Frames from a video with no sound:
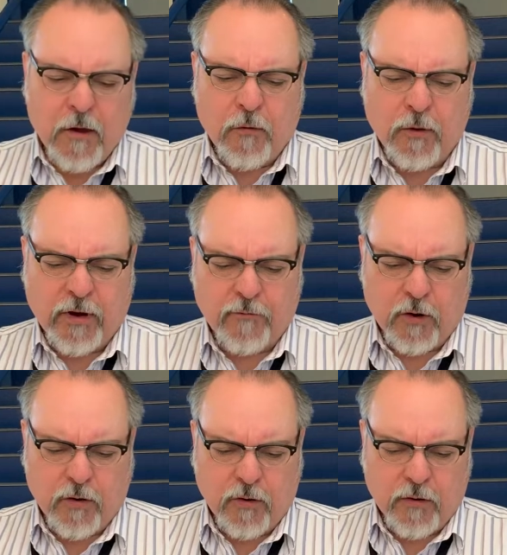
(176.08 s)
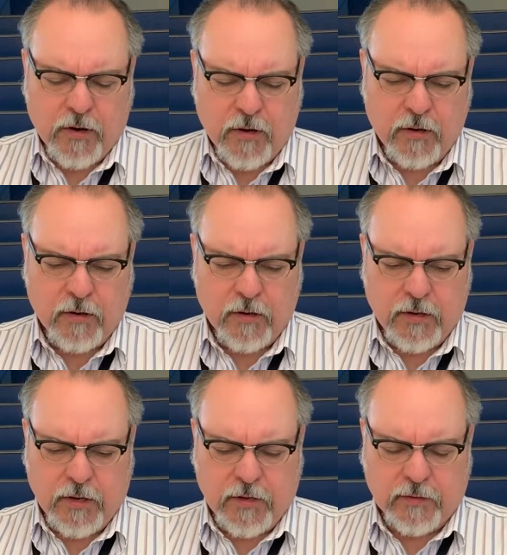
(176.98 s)
What I've heard
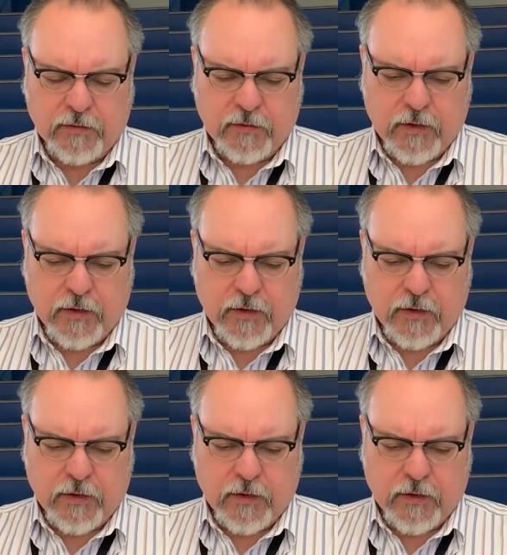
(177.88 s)
is